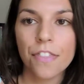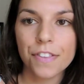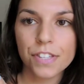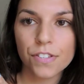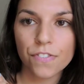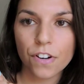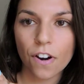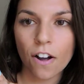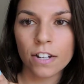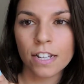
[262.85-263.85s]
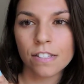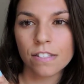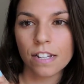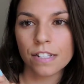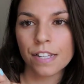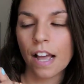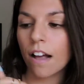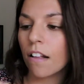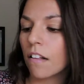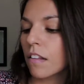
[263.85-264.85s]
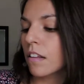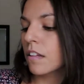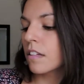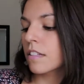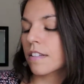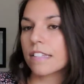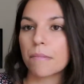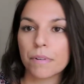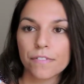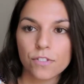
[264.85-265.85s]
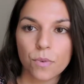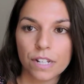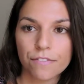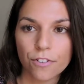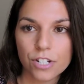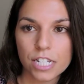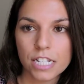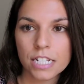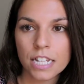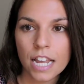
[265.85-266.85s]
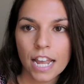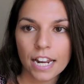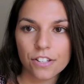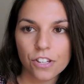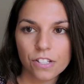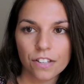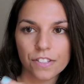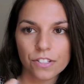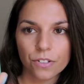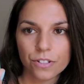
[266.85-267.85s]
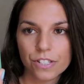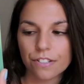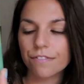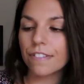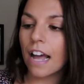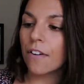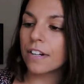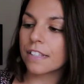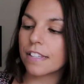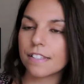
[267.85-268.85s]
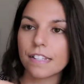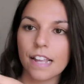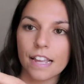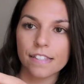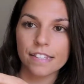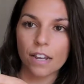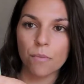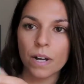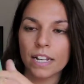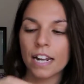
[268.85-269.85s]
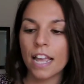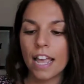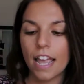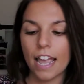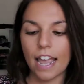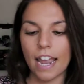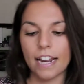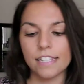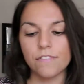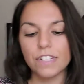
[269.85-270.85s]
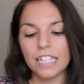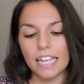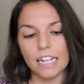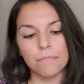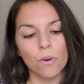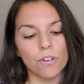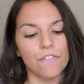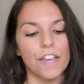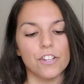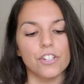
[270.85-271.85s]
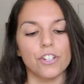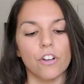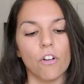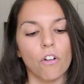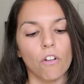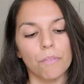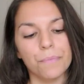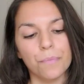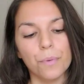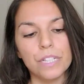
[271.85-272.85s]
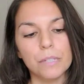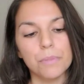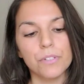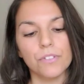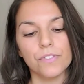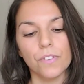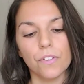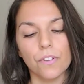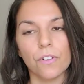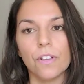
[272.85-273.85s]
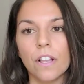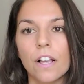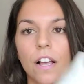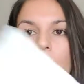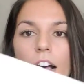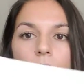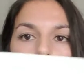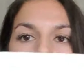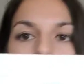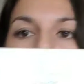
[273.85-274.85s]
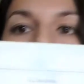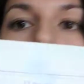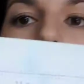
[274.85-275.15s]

This is for August until December of 2014. And it's just got this gorgeous little flower, and it says today is day 1. And it's really like a motivational, really beautiful planner.